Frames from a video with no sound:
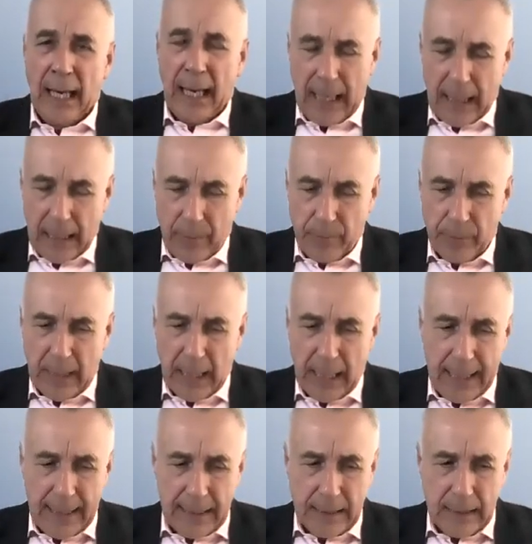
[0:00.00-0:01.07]

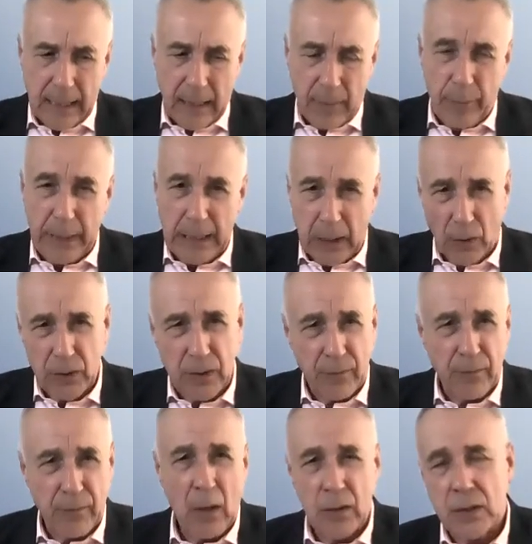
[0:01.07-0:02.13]
And because of
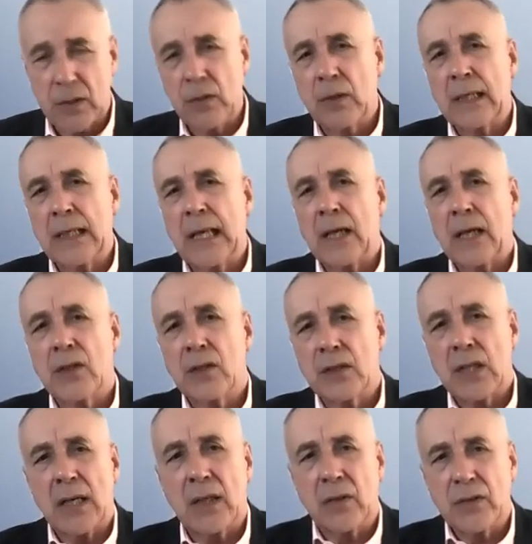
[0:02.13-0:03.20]
those two connections,
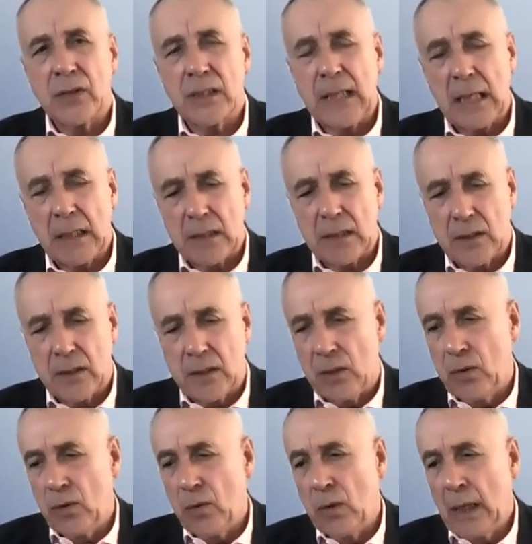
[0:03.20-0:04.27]
I got sent
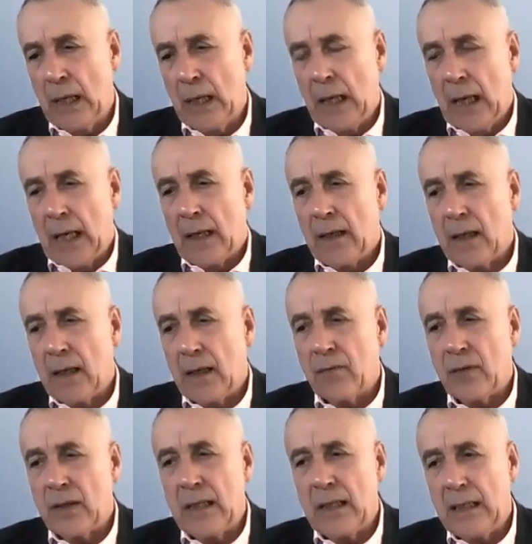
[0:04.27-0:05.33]
to
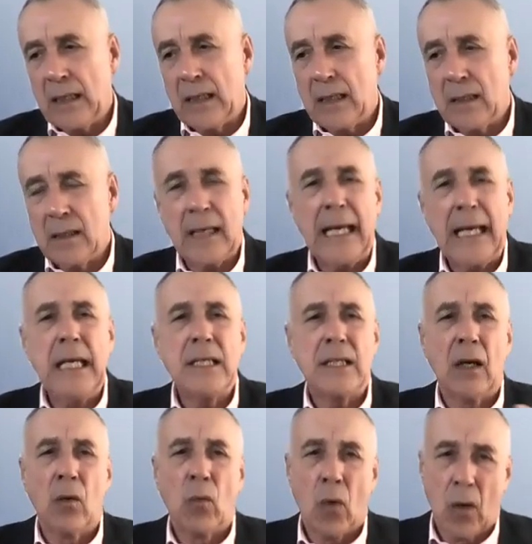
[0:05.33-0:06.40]
the
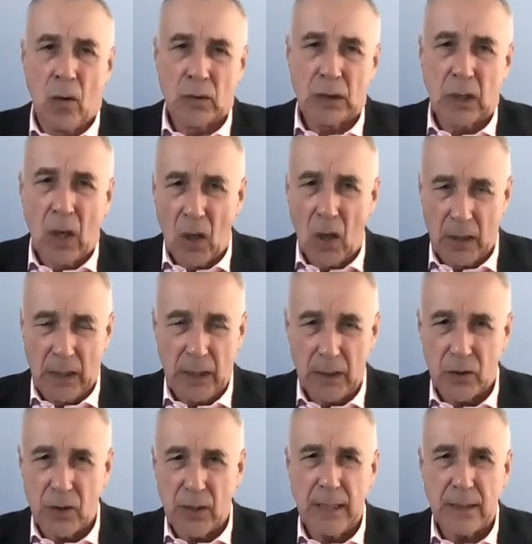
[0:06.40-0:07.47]
Easingwold
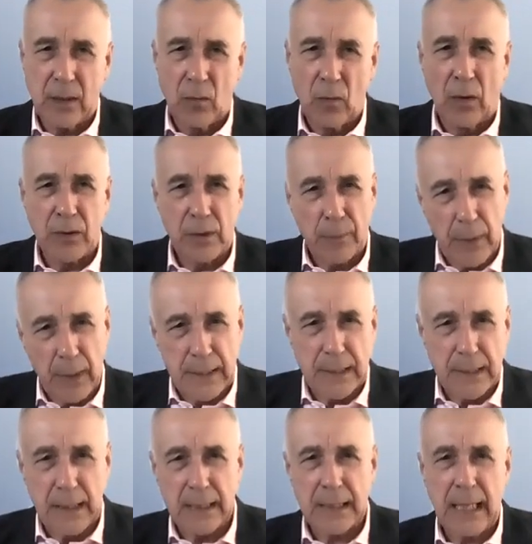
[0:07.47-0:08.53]
College. Easingwold's a place
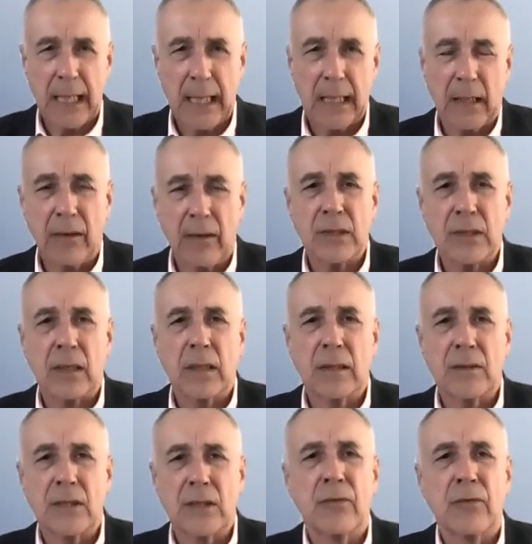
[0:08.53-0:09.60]
in East Anglia. It was a
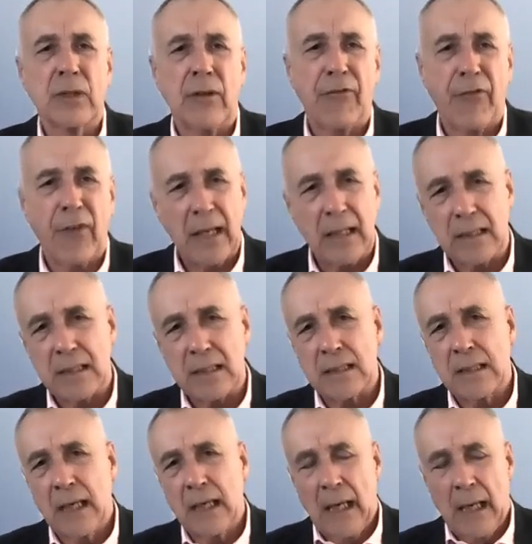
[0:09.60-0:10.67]
civil defence